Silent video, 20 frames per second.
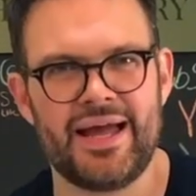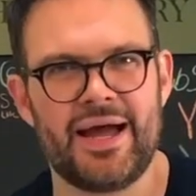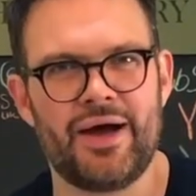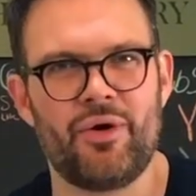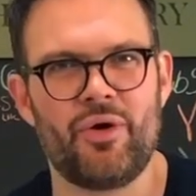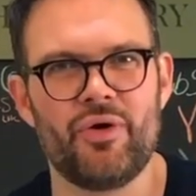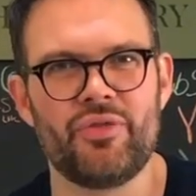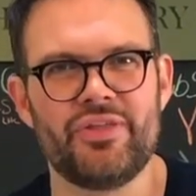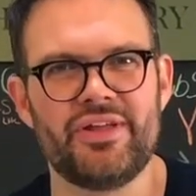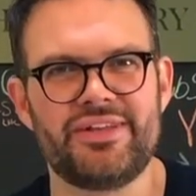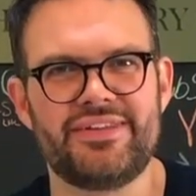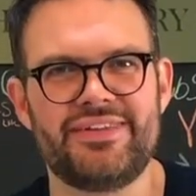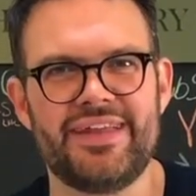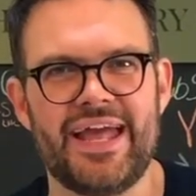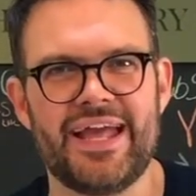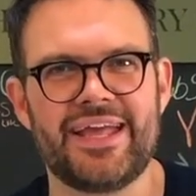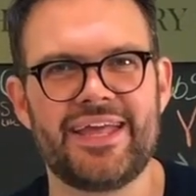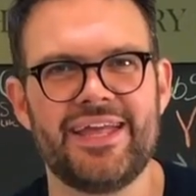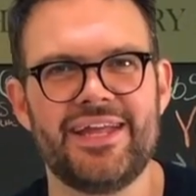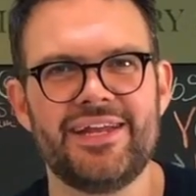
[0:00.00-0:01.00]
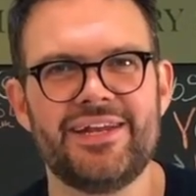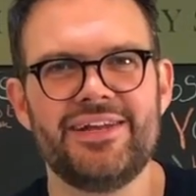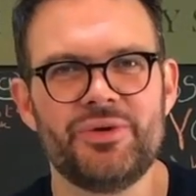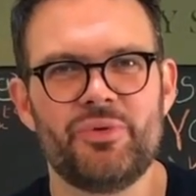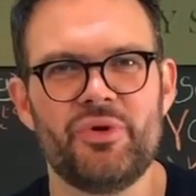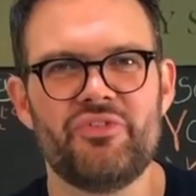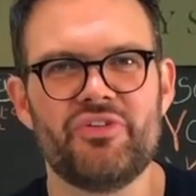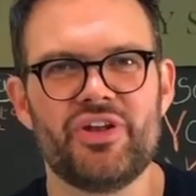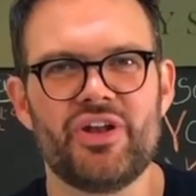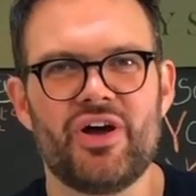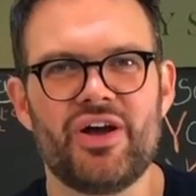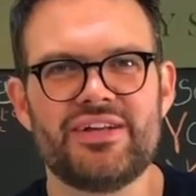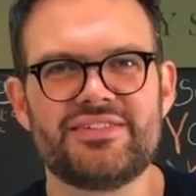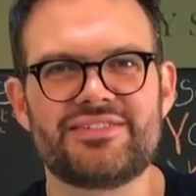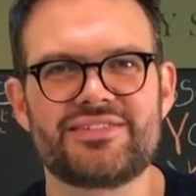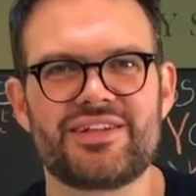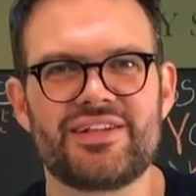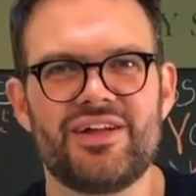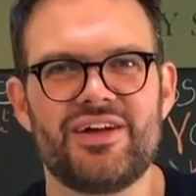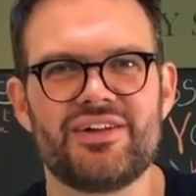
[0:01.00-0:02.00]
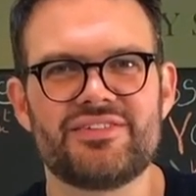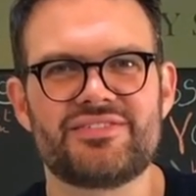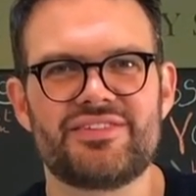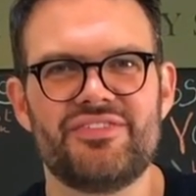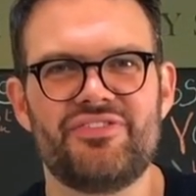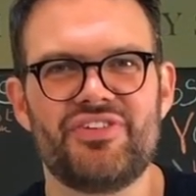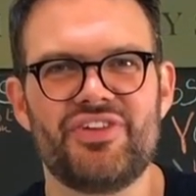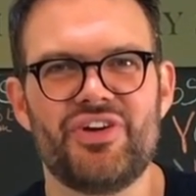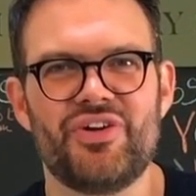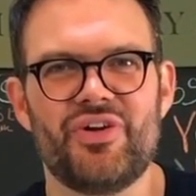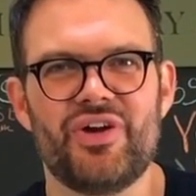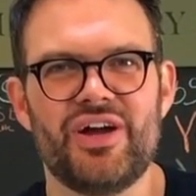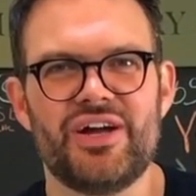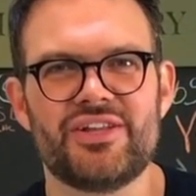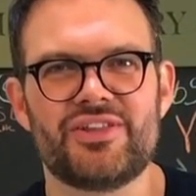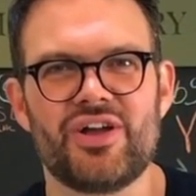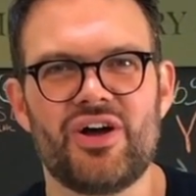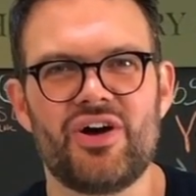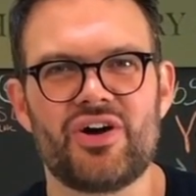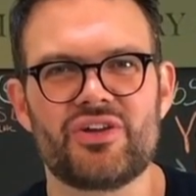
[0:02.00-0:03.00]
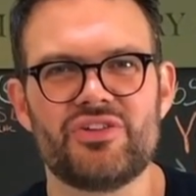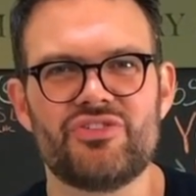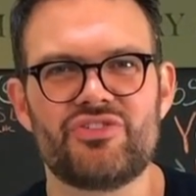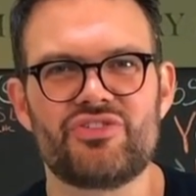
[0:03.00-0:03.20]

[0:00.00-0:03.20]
out on the decking with a nice glass of your dark and